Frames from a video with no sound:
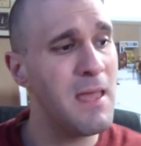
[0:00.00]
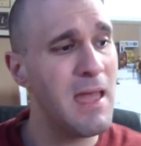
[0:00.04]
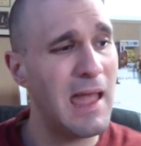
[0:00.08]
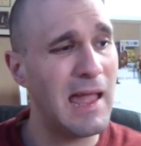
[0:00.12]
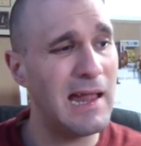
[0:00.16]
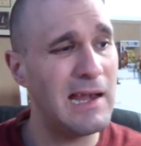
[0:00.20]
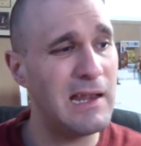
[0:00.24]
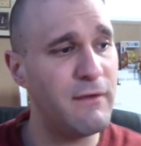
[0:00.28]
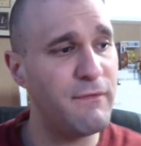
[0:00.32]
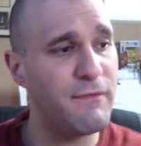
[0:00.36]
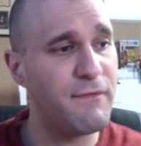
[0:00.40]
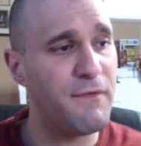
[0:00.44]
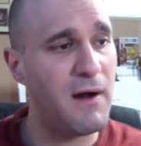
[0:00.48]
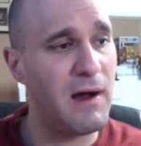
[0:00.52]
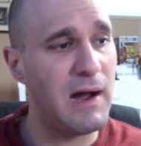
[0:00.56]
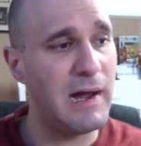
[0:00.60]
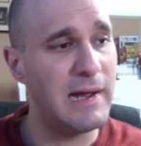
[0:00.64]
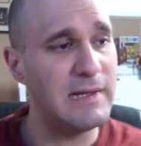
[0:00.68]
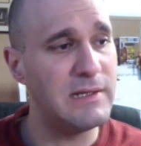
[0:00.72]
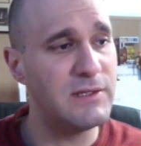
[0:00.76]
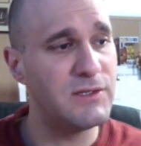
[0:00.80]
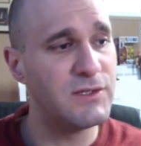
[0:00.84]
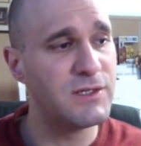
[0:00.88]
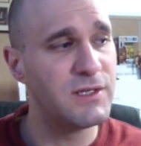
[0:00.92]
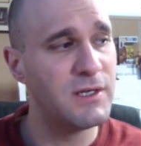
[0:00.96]
and he
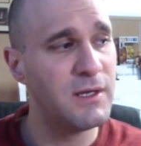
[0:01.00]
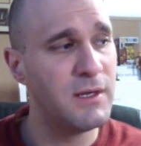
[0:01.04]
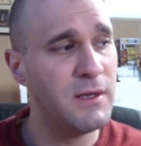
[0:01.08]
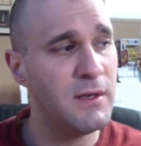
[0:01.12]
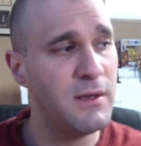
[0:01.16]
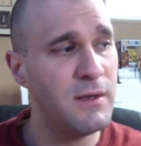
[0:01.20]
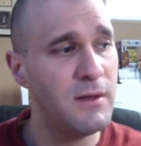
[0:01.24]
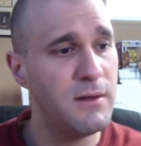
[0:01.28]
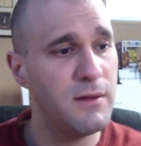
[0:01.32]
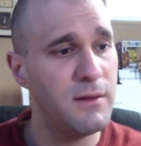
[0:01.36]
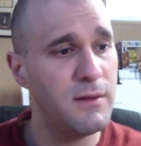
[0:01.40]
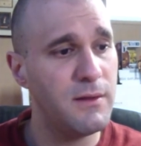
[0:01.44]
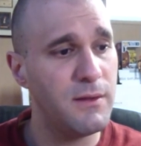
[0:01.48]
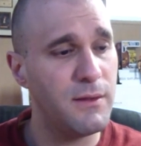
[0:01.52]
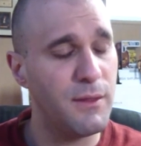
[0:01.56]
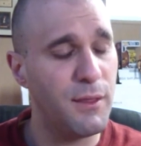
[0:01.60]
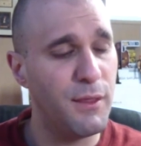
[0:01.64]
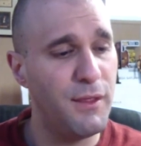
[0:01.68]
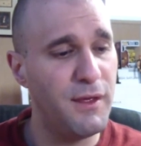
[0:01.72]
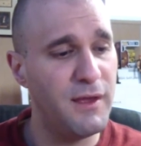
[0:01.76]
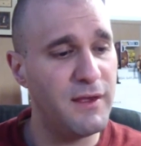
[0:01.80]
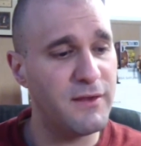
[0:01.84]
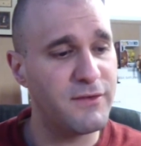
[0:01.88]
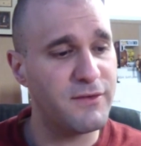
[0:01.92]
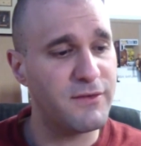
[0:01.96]
finds
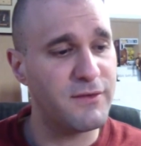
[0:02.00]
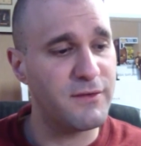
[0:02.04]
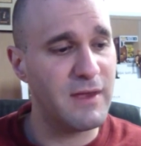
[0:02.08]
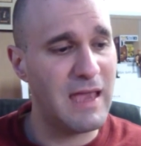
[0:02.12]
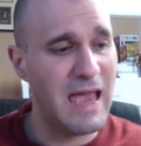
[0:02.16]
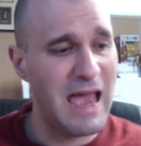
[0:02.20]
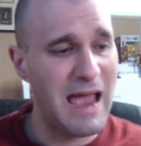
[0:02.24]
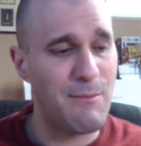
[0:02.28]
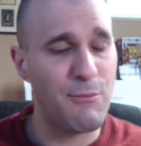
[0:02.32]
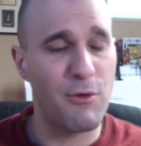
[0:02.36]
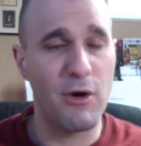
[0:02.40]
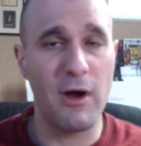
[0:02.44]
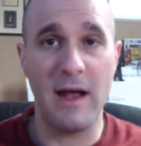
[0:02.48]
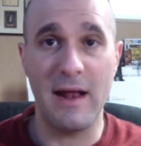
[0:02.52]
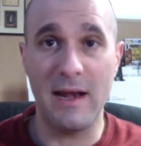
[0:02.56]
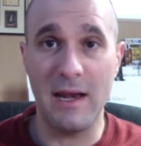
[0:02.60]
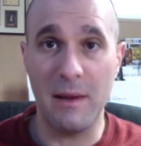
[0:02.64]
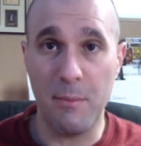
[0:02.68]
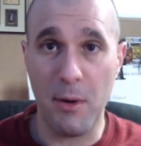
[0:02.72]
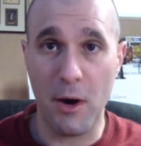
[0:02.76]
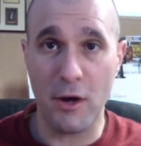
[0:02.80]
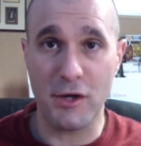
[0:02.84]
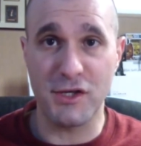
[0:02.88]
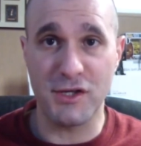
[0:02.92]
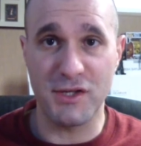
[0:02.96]
this camera and he
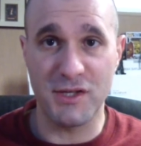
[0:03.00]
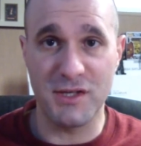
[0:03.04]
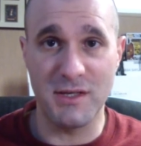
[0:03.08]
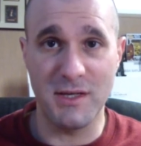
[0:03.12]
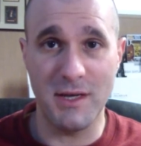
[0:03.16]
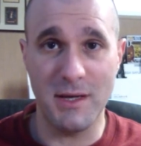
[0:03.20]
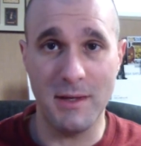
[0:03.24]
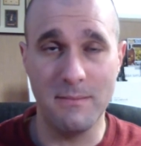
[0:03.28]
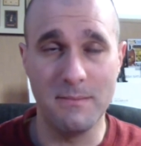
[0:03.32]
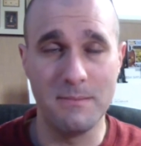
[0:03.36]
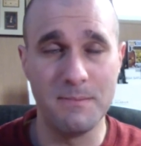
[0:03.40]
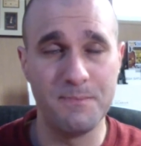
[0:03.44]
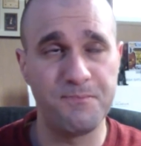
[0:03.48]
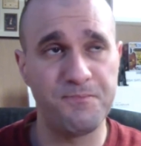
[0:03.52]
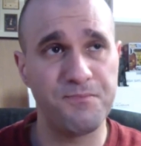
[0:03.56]
purchases it